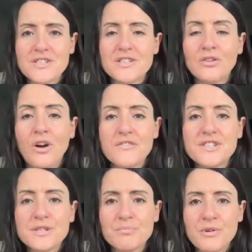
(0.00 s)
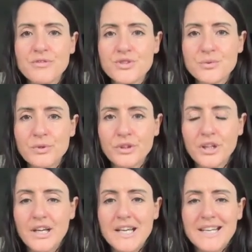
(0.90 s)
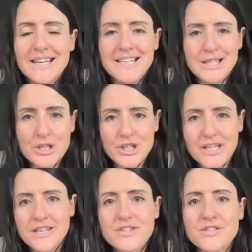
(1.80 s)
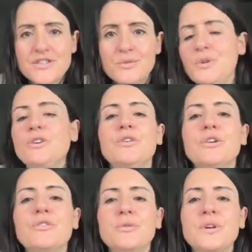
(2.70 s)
It's a lot of spiritual initiations that we go through,